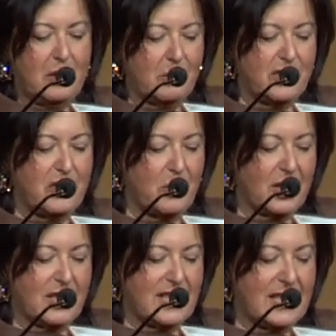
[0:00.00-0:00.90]
where she
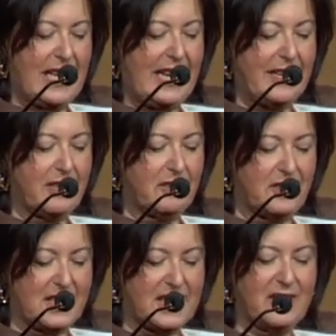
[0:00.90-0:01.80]
worked as an editor
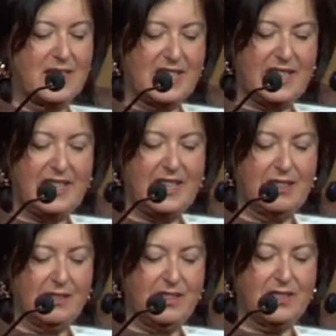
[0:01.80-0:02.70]
for 17
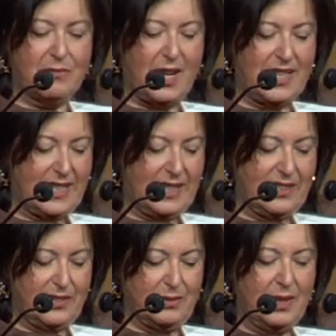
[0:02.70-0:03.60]
years, rising
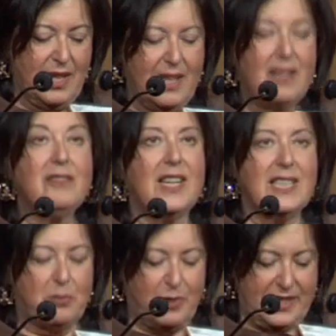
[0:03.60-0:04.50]
to
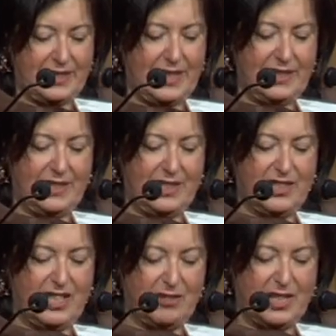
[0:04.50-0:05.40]
vice president and
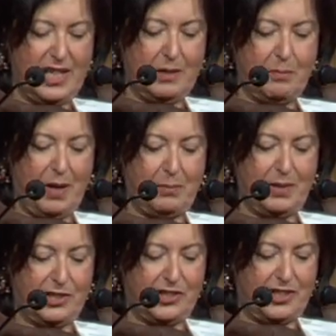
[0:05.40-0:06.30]
associate
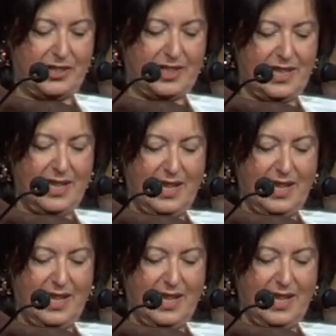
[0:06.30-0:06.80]
publishers.